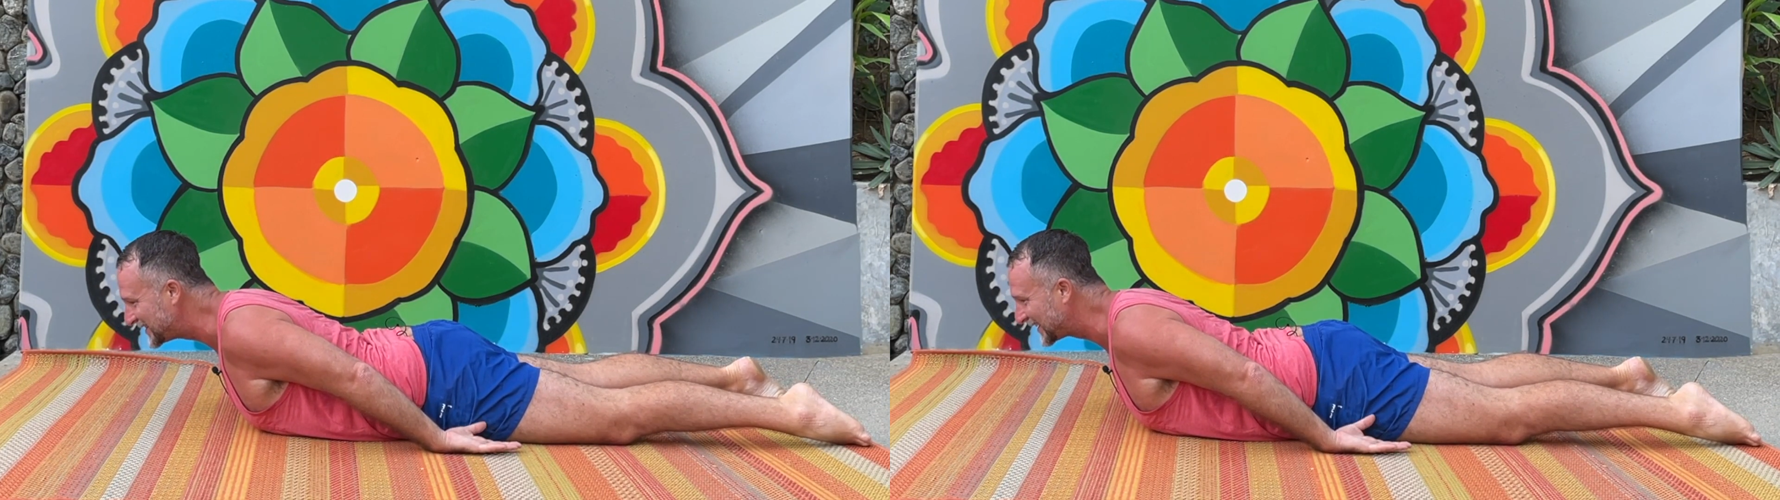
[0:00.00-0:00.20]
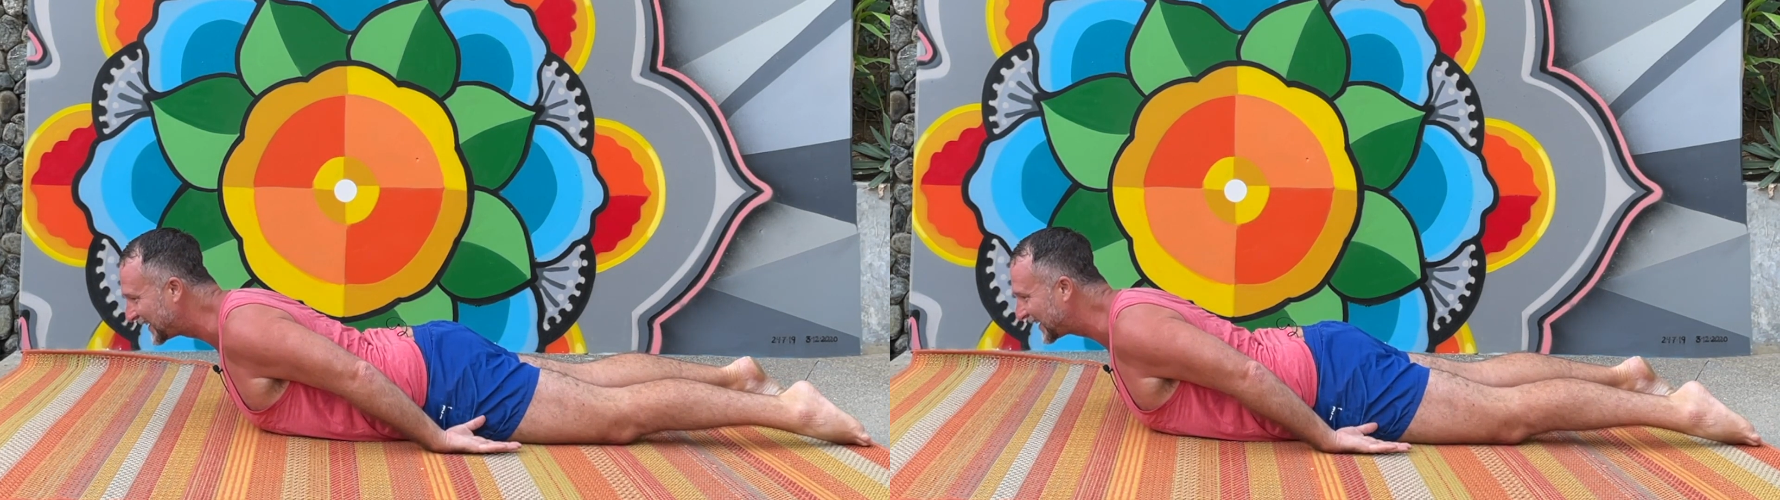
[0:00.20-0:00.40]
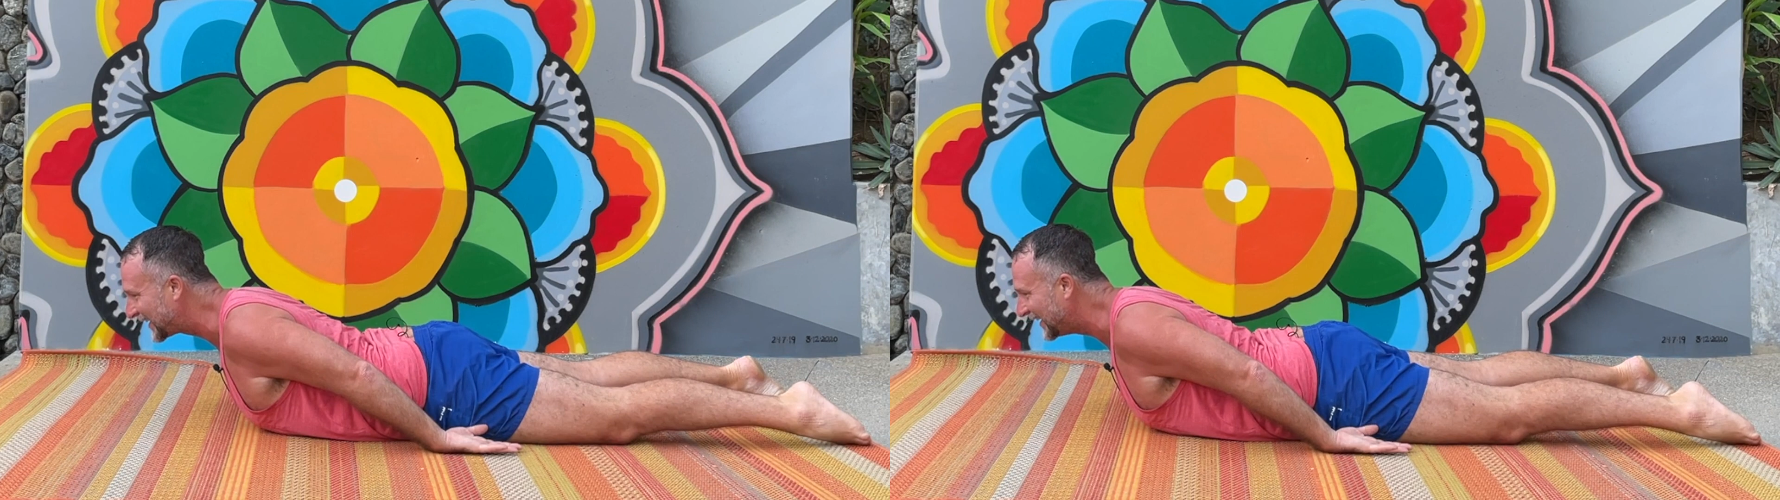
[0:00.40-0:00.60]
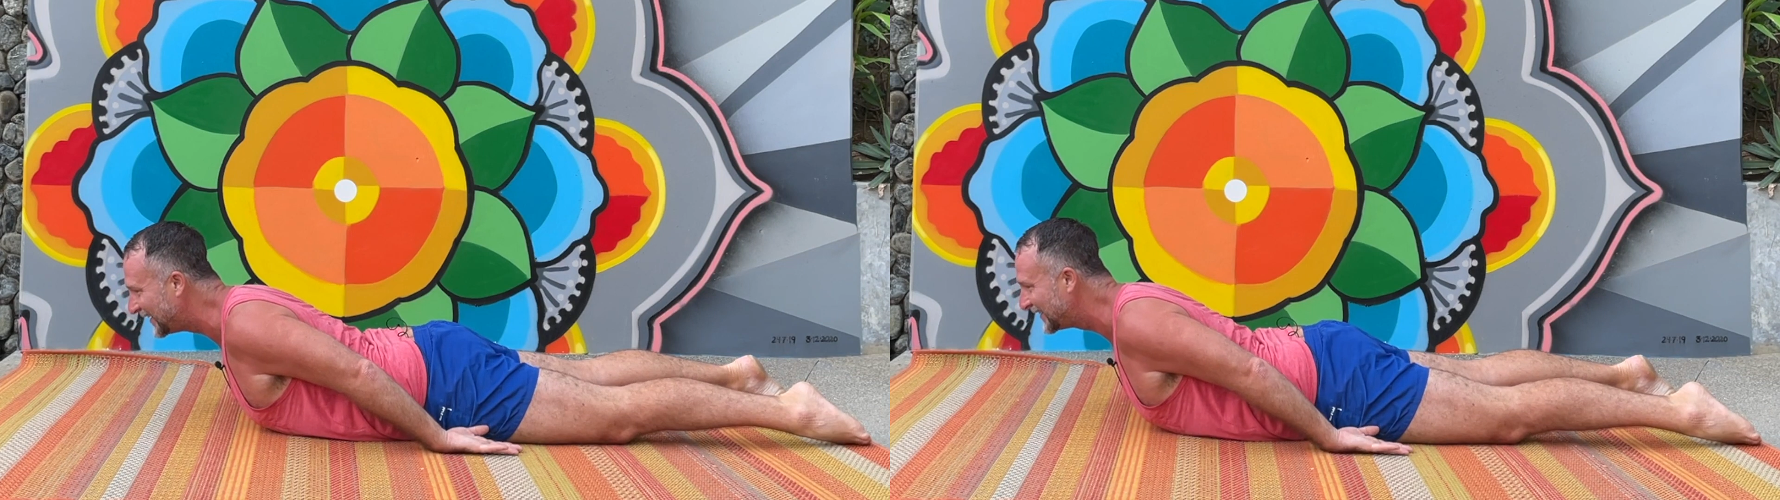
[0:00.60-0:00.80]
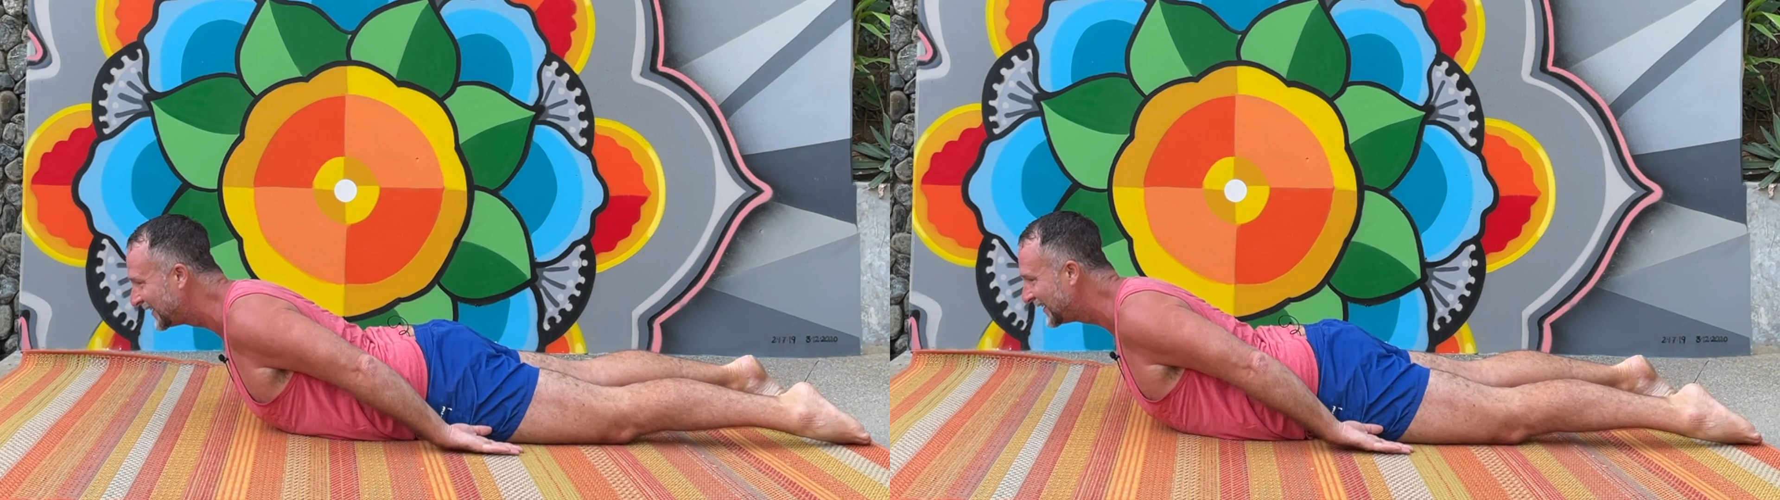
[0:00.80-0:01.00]
to kick
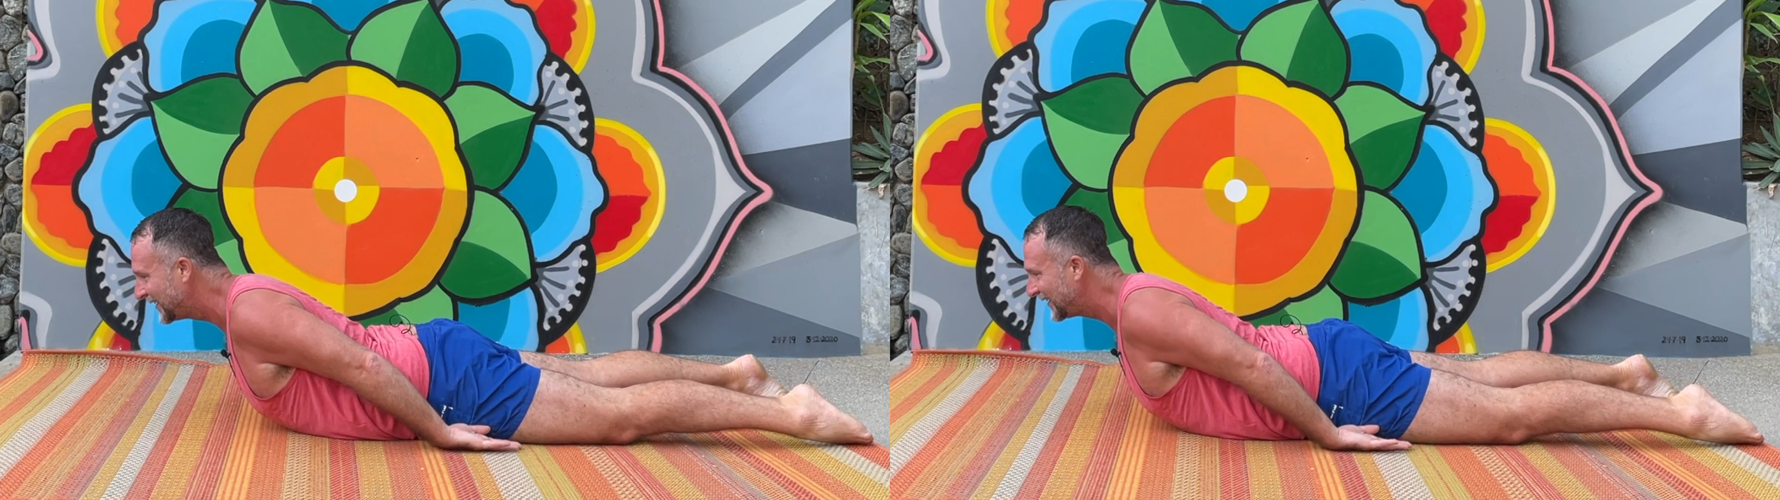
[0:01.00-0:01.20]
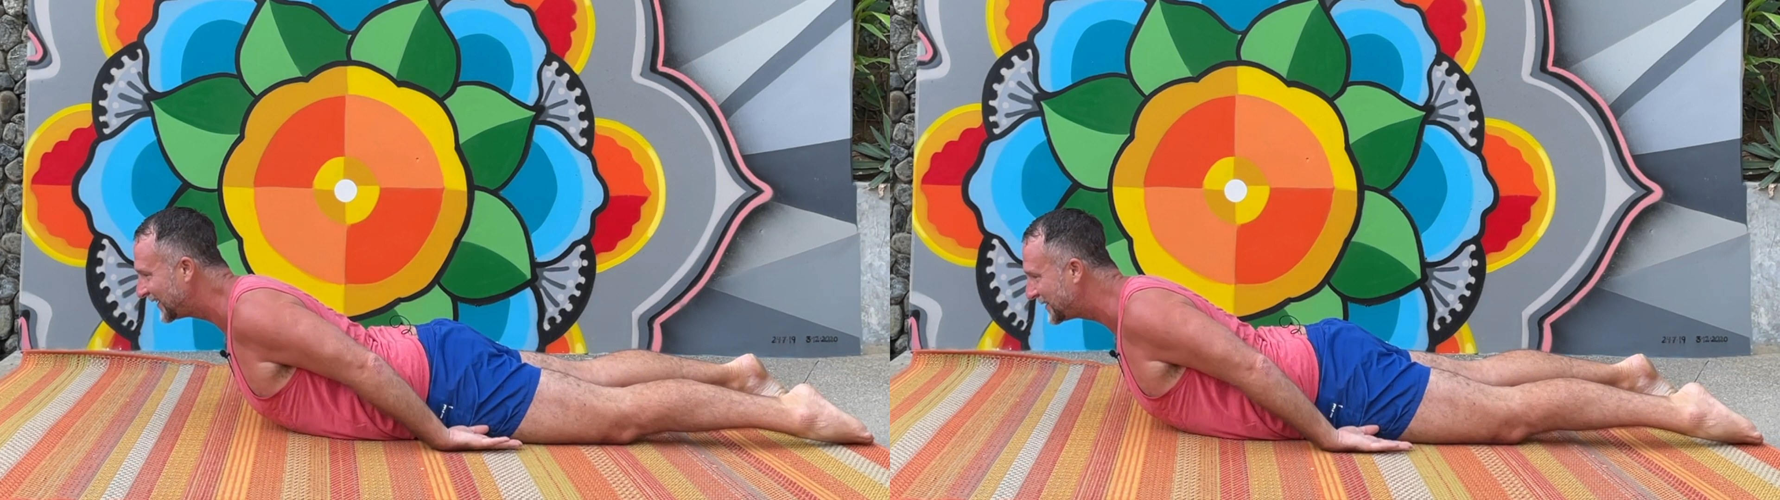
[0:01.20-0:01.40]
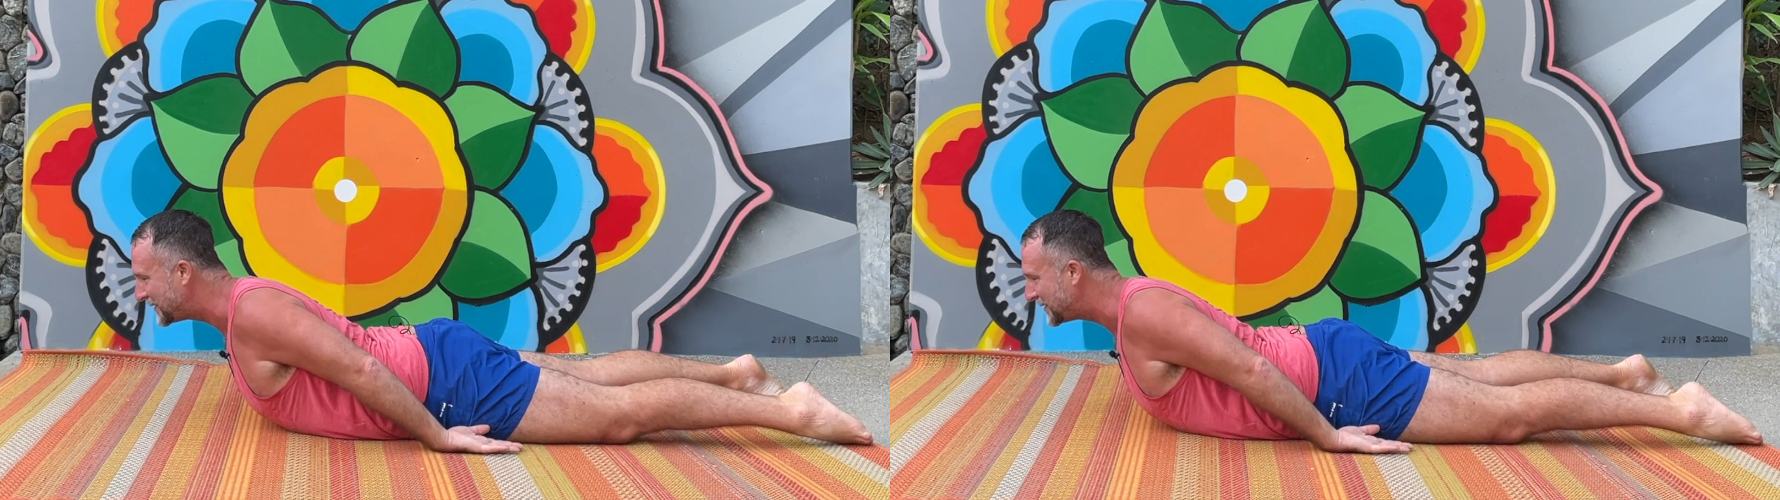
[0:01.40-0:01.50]
in. And I'm